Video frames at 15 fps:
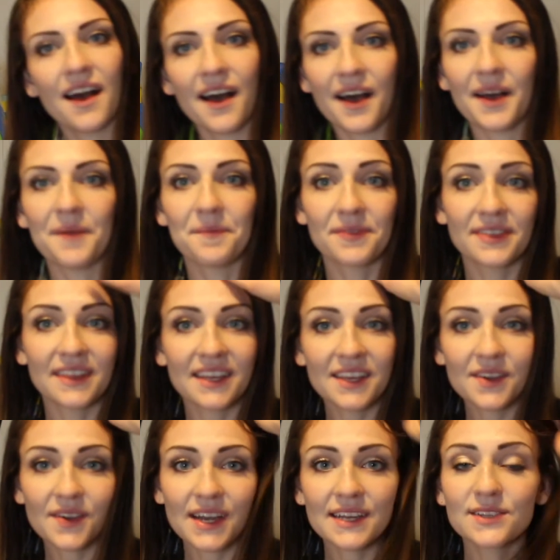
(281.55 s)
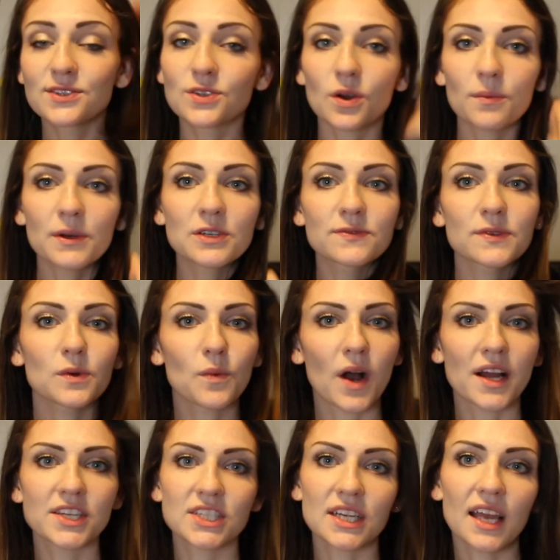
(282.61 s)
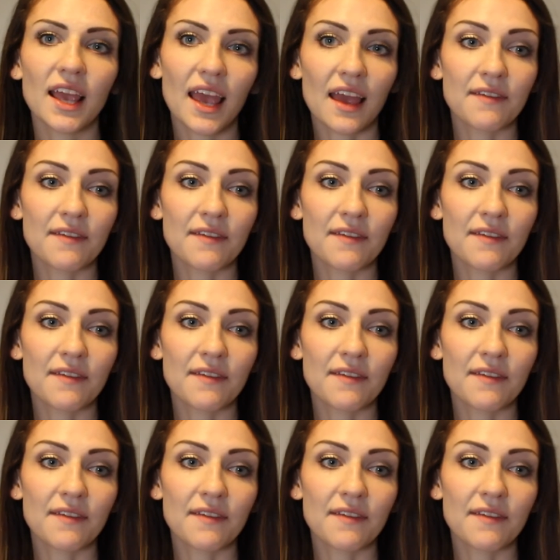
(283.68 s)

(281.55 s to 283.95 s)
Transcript: Um, thank you guys so much for watching.